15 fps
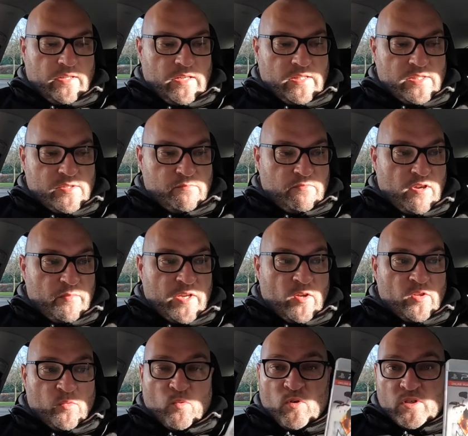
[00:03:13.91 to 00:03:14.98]
It's probably
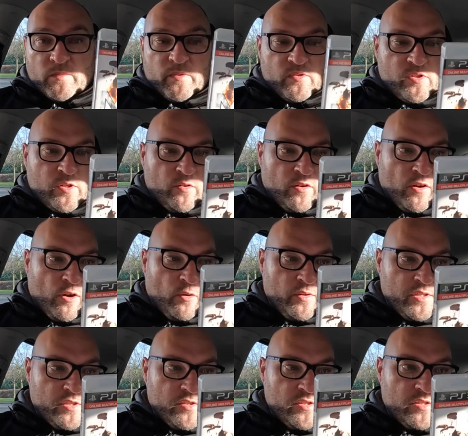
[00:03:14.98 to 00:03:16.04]
only worth about two euro.
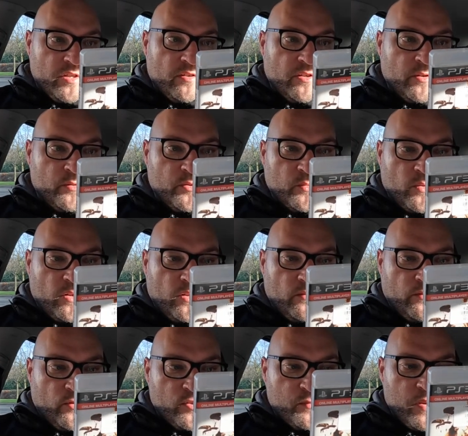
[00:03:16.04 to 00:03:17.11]
It's just your usual
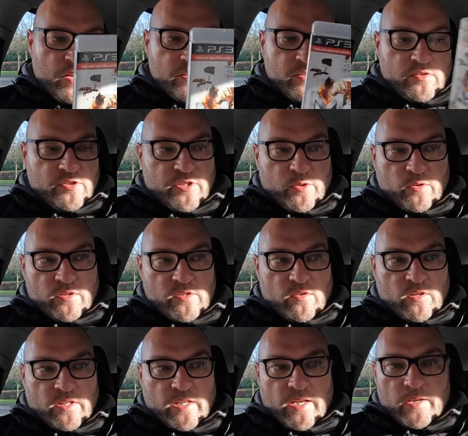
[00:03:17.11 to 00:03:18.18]
first-person shooter
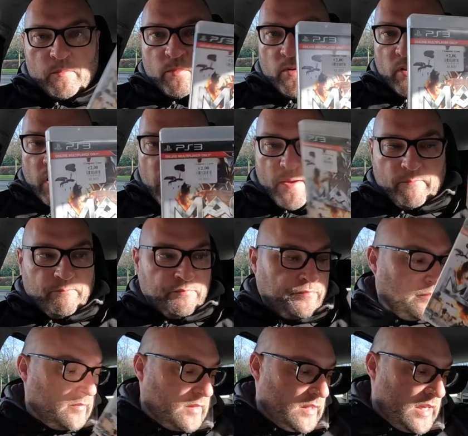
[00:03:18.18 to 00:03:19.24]
sort of thing. But um,
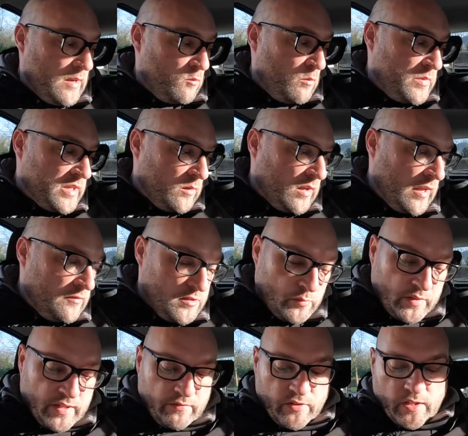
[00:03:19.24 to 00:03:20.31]
yeah, one we don't have, so
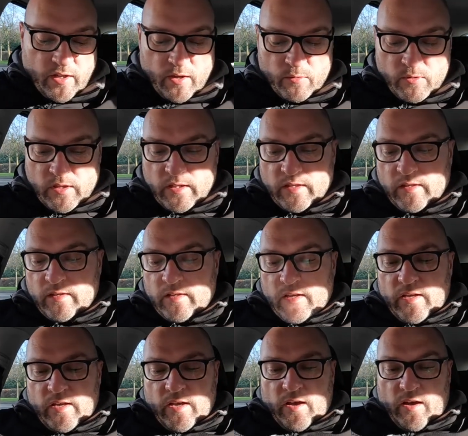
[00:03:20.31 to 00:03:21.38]
we'll give it a go.
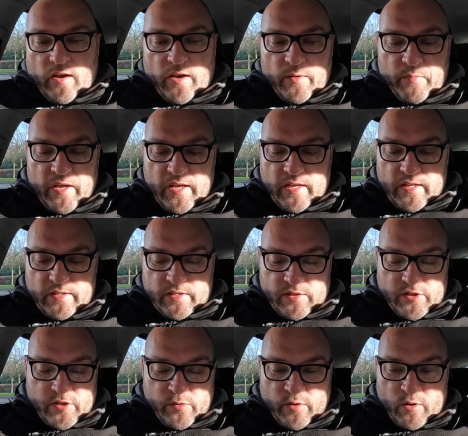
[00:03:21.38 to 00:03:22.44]
I paid
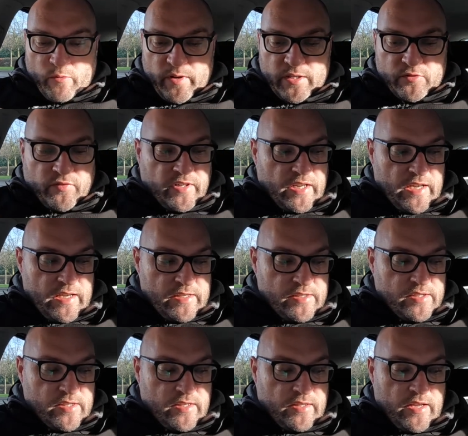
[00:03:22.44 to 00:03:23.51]
two euro each for
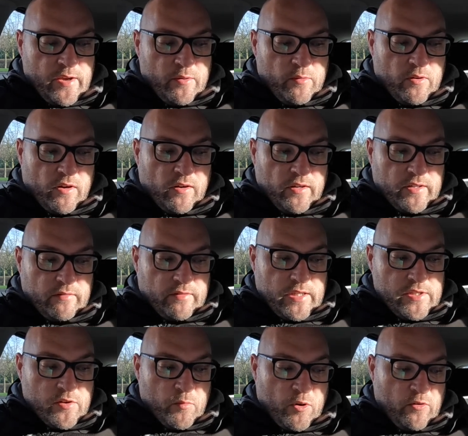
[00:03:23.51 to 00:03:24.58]
these. Now,
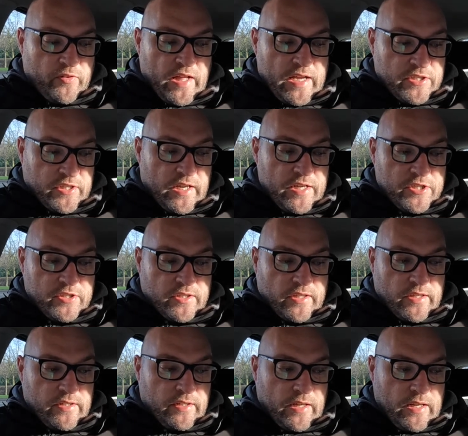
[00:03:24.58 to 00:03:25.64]
these are more of an education than
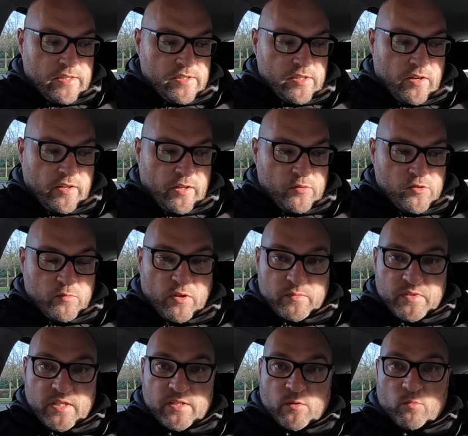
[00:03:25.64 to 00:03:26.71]
anything else. I know
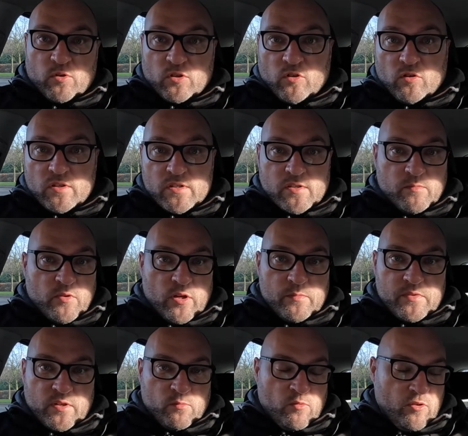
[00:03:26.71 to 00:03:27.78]
sometimes these are worth nothing.
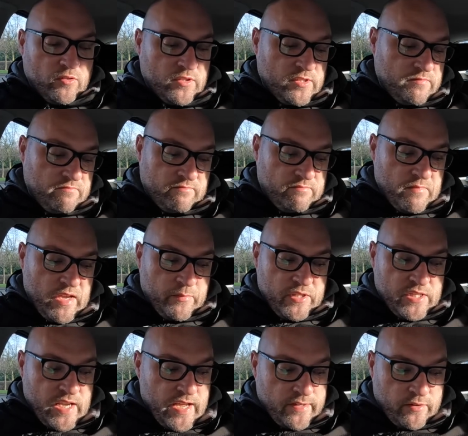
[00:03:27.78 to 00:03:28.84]
Sometimes they're worth maybe
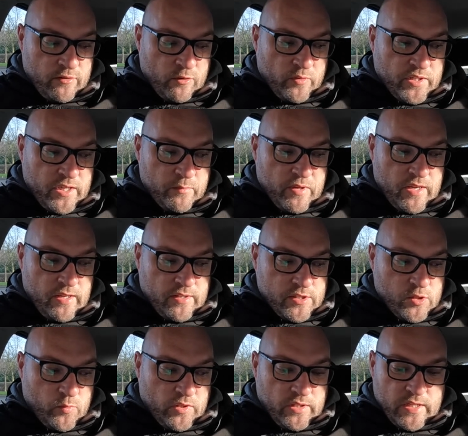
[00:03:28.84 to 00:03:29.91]
ten euro on eBay
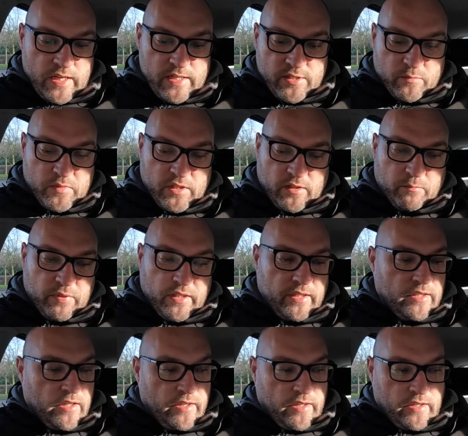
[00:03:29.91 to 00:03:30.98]
because someone needs them to
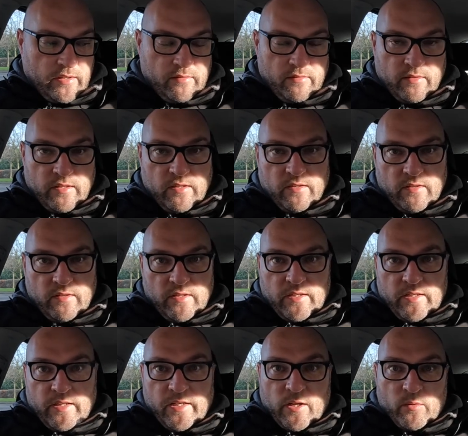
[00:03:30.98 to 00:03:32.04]
complete, like,
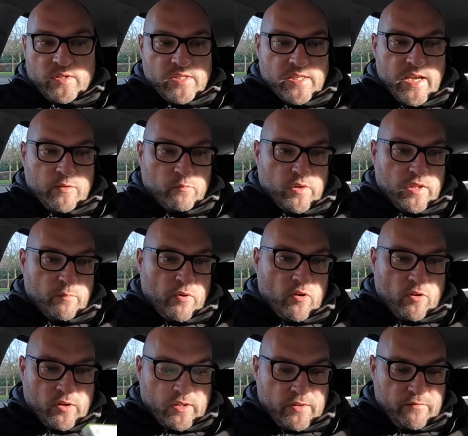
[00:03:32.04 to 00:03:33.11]
you know, a set with the
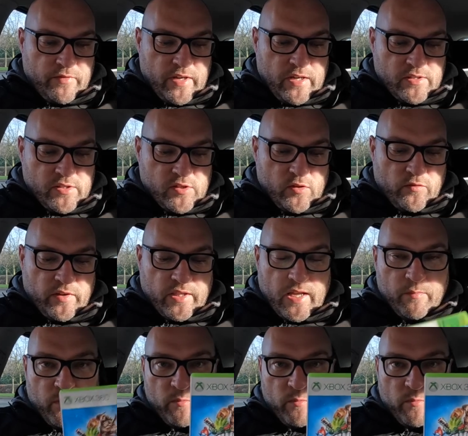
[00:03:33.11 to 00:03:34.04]
portal and figures and stuff like that.